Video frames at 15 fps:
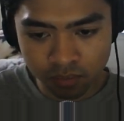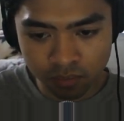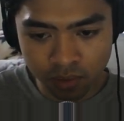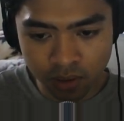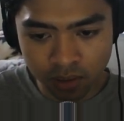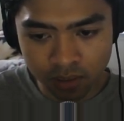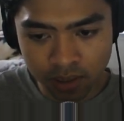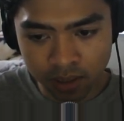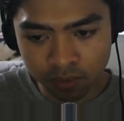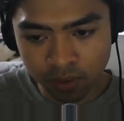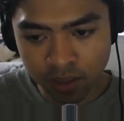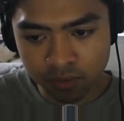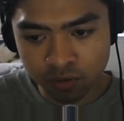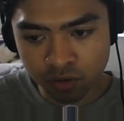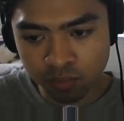where like we
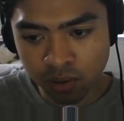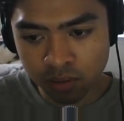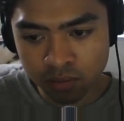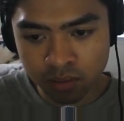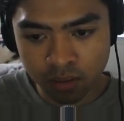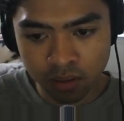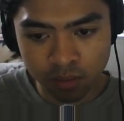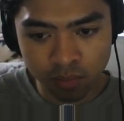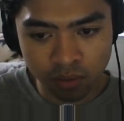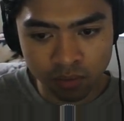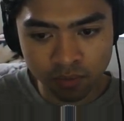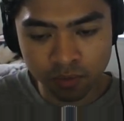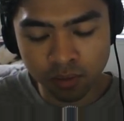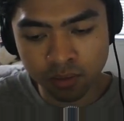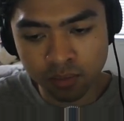have two boats and they're both
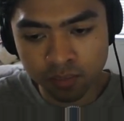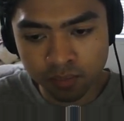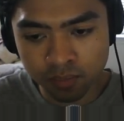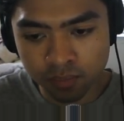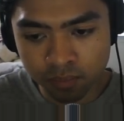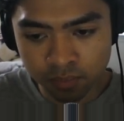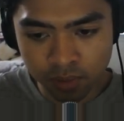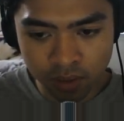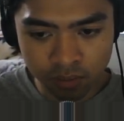full, right,